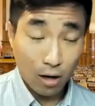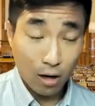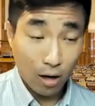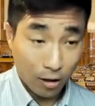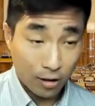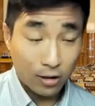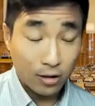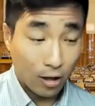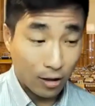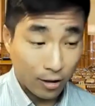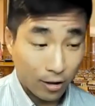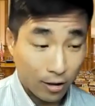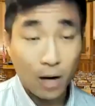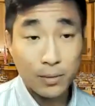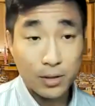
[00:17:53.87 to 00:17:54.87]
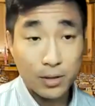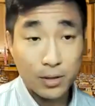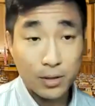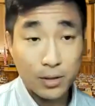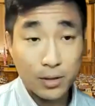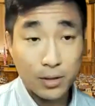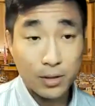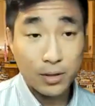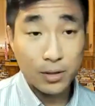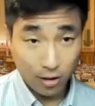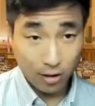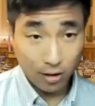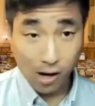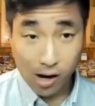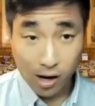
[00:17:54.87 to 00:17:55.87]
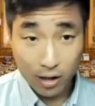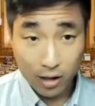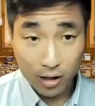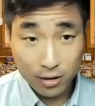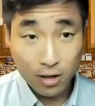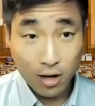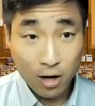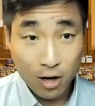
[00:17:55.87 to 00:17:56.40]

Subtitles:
uncompensated healthcare costs, right?